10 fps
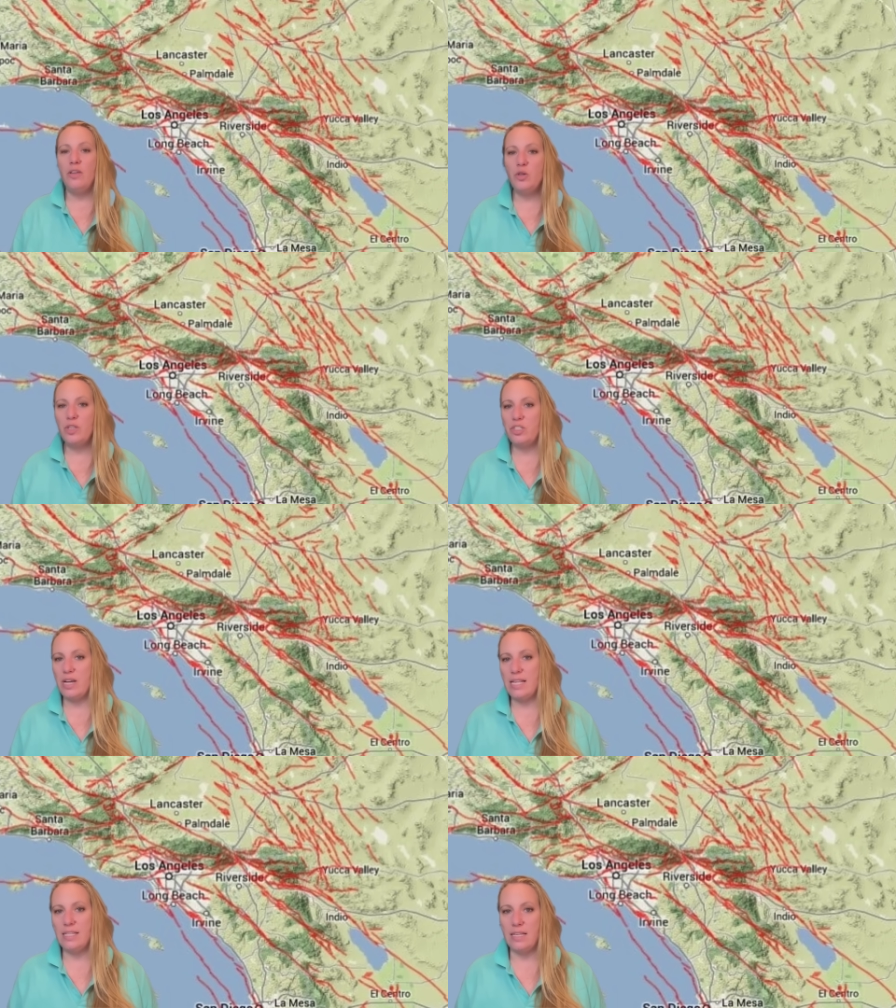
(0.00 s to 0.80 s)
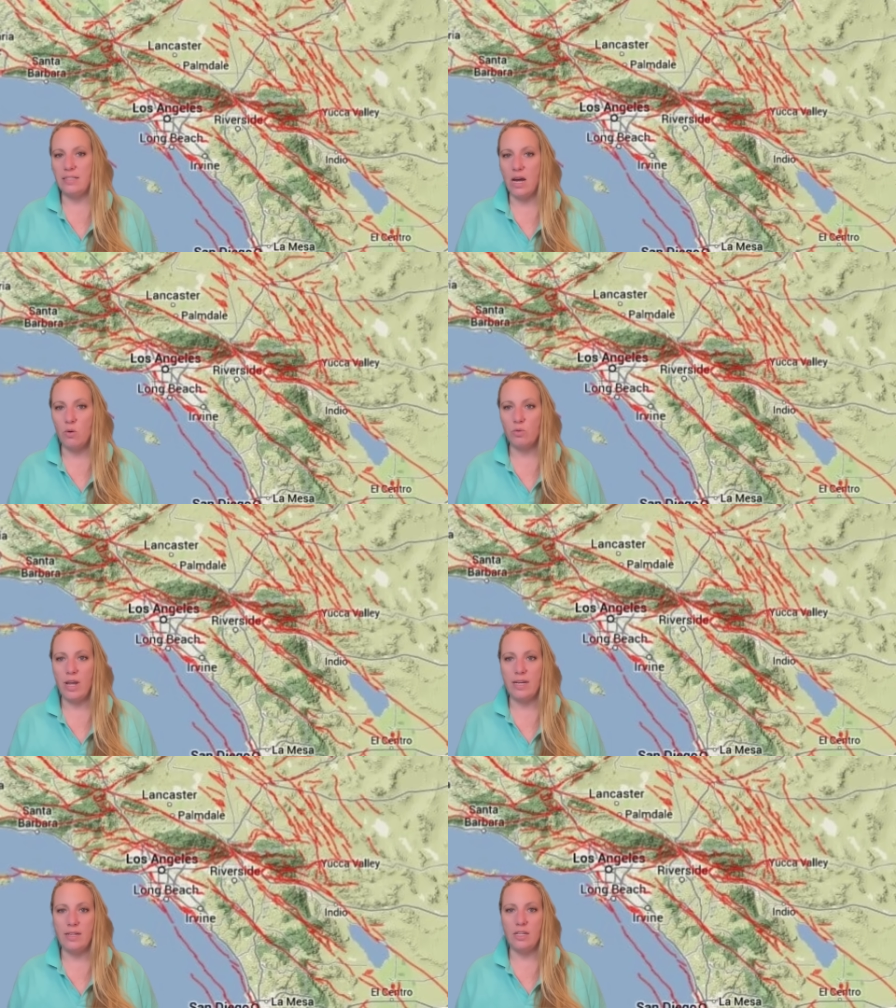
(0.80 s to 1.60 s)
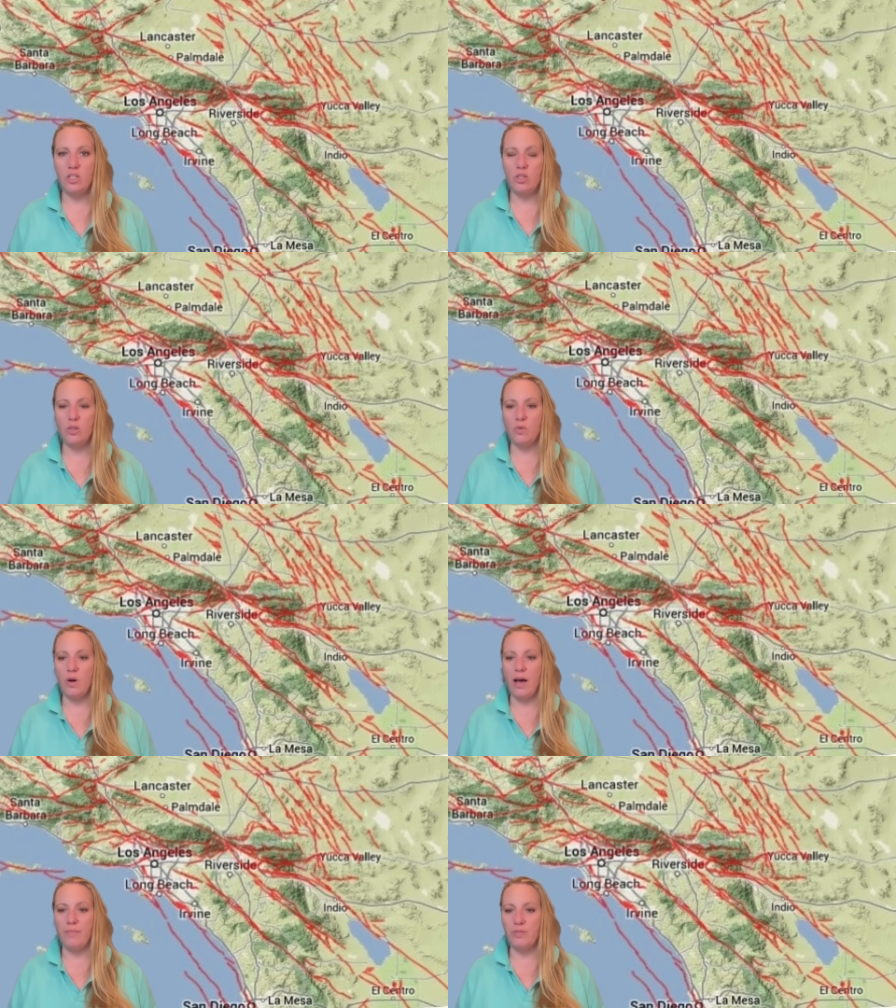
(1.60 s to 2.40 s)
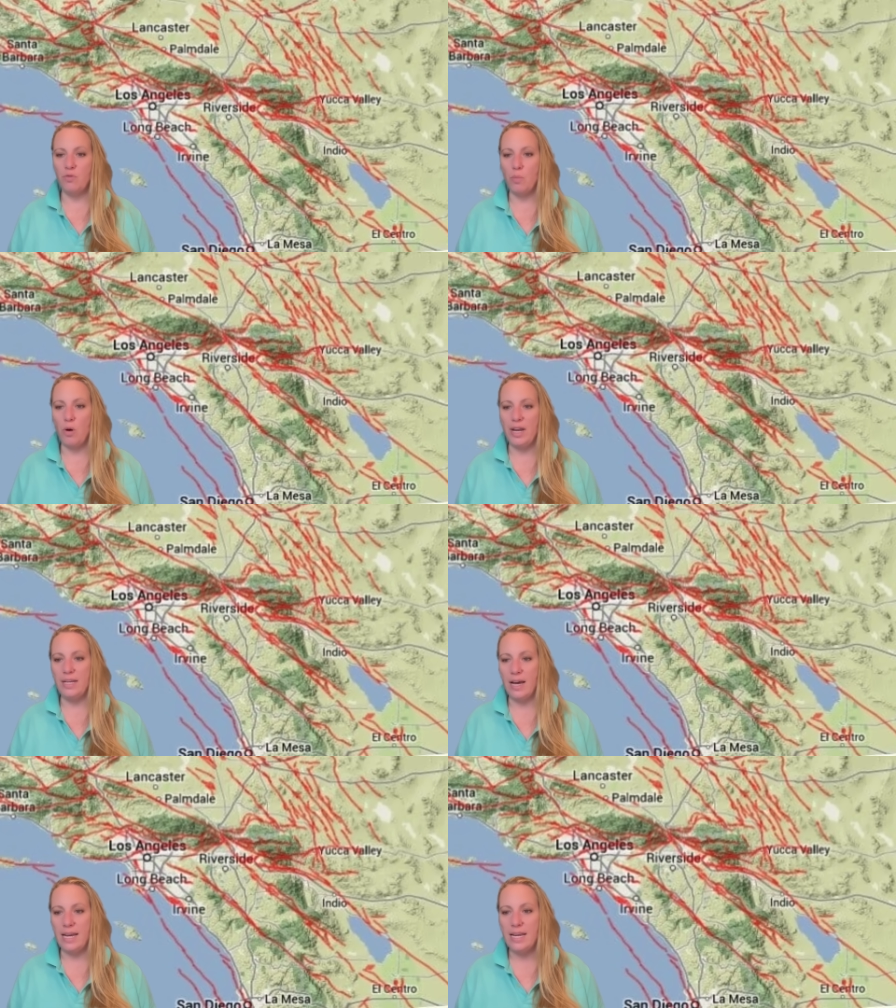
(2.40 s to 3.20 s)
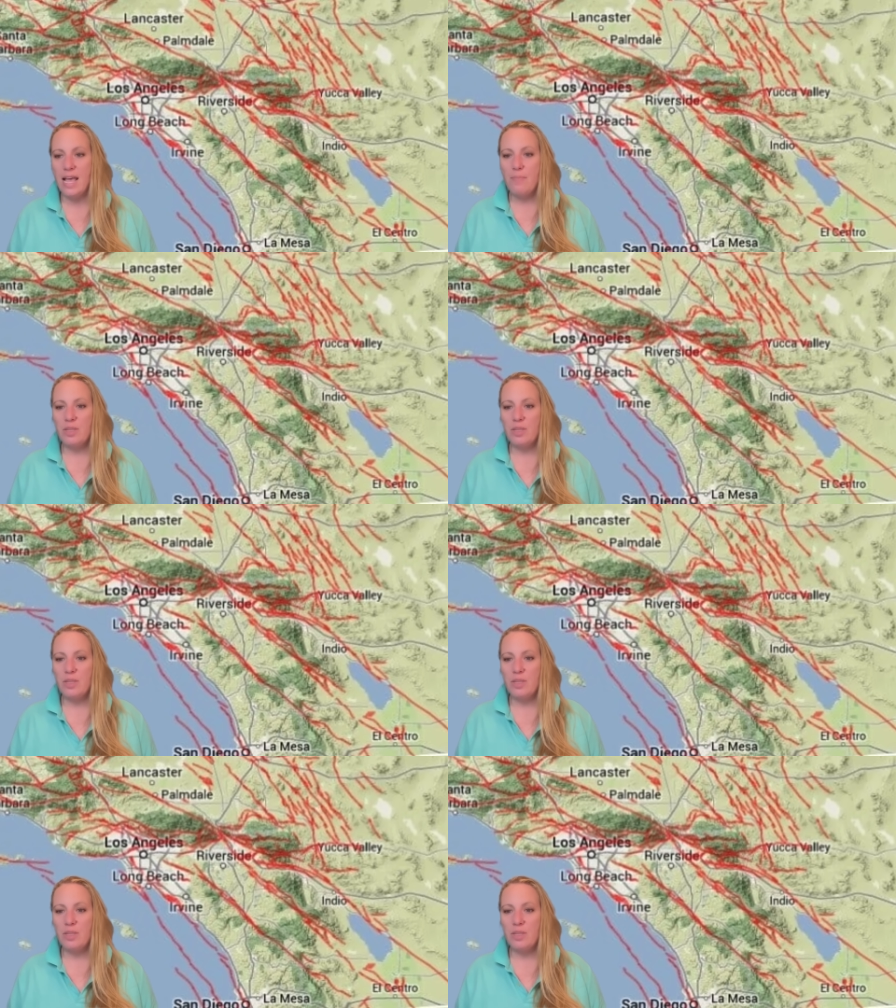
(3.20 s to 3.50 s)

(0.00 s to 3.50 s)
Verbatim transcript: USGS has downgraded it to um, 4.9.